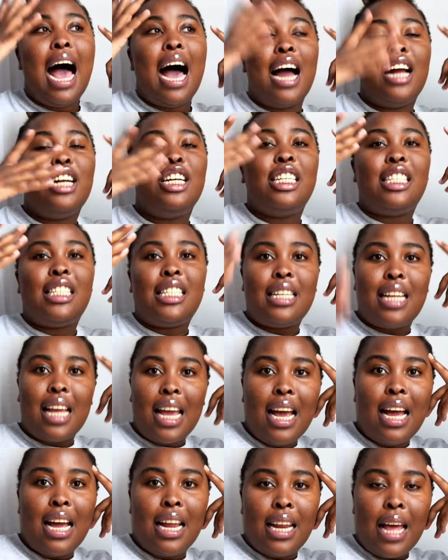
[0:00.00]

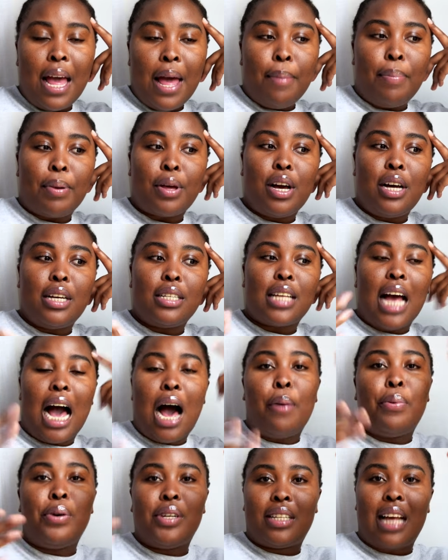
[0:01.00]
understand because
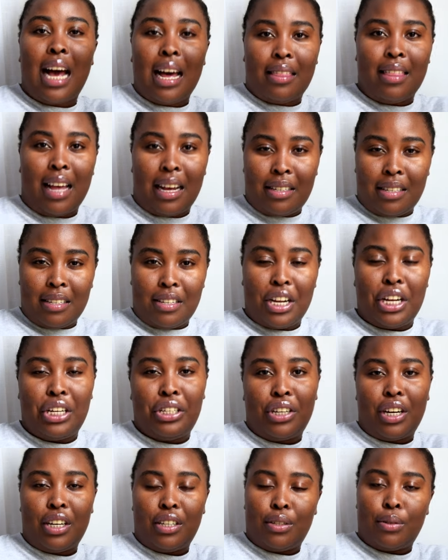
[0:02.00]
I was at that
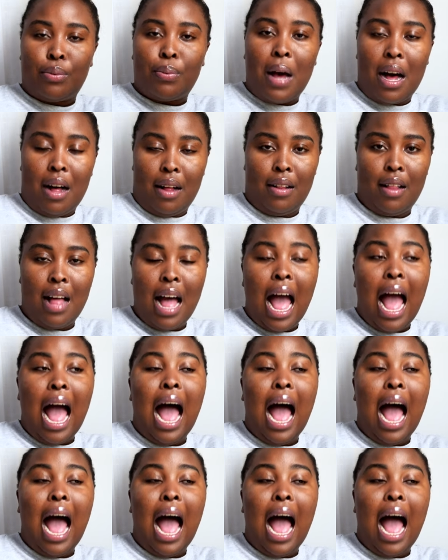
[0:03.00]
stage as well.